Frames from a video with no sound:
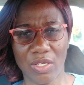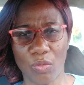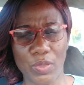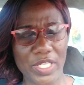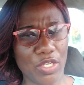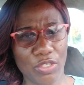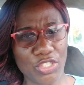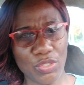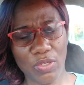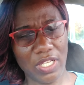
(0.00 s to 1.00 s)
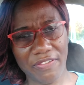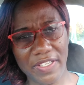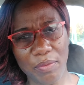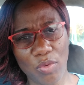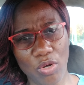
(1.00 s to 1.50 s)
We don't show love
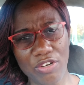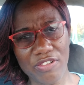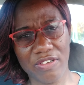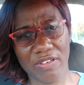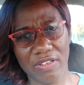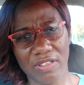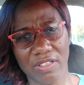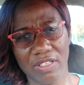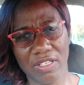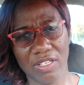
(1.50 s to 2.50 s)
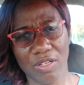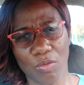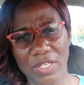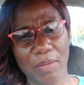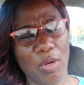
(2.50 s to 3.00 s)
anymore.
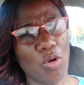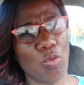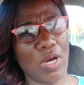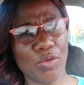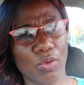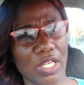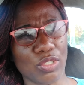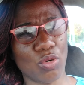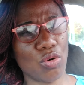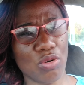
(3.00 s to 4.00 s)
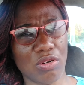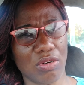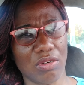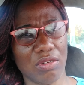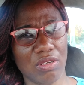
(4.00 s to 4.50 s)
What about one
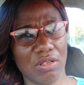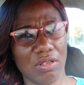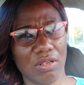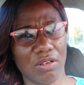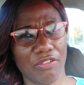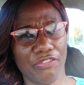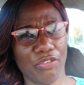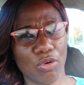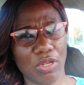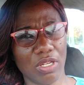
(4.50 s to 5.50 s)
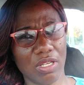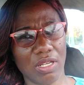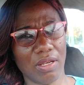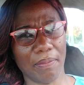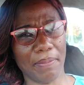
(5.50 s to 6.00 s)
cocoa full
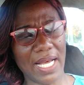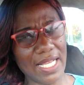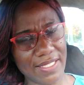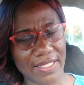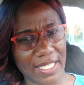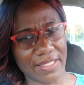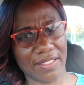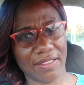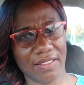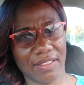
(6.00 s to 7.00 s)
basket?